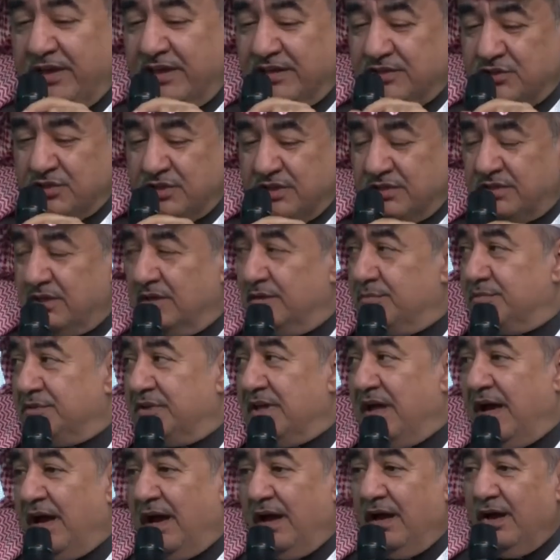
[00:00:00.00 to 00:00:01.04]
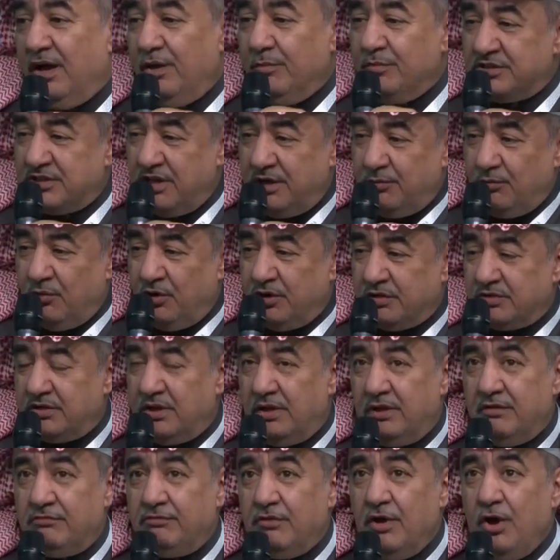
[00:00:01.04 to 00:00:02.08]
However, always
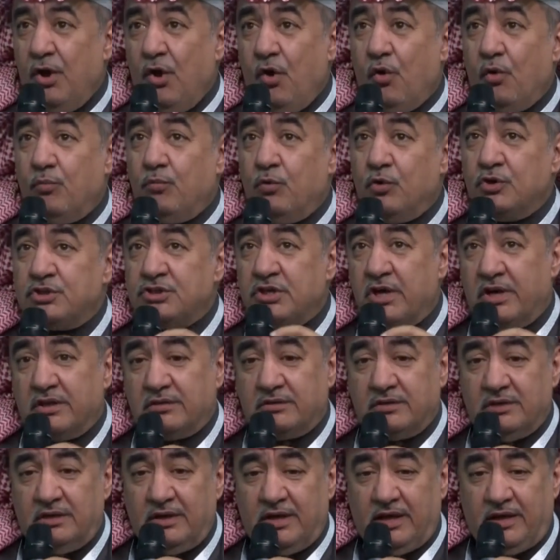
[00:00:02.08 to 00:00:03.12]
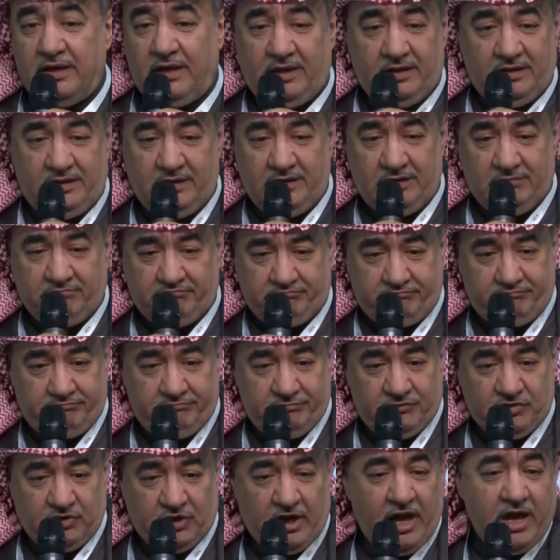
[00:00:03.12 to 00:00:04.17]
do something different, and
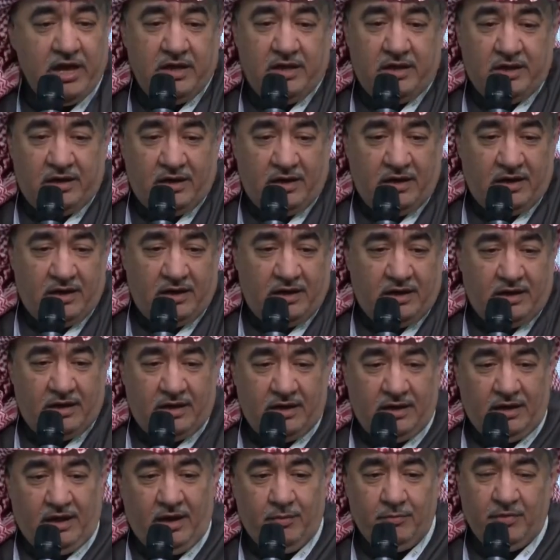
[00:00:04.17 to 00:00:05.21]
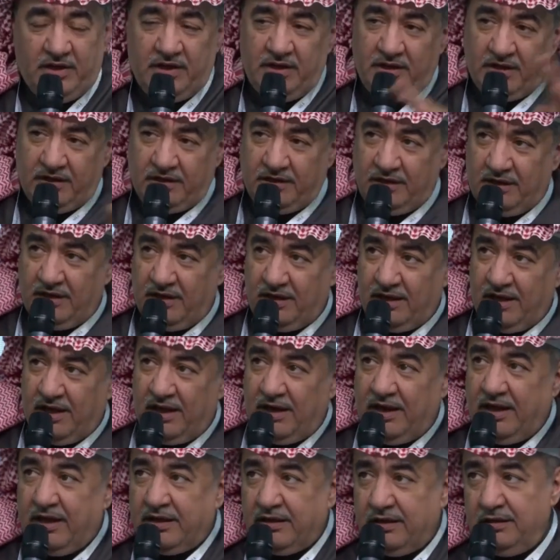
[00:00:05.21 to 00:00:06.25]
it's not necessarily that
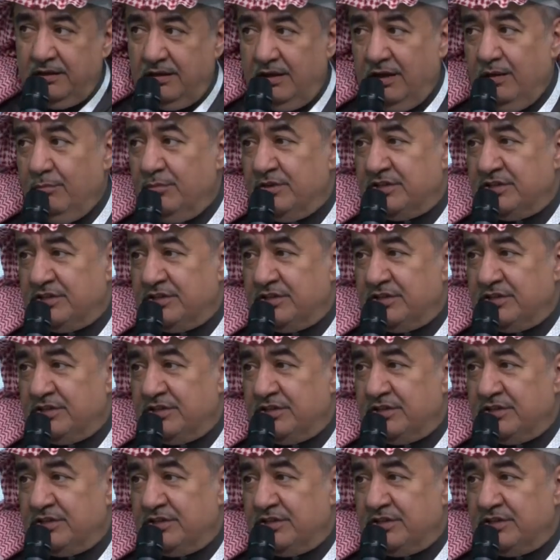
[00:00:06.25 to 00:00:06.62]
you change the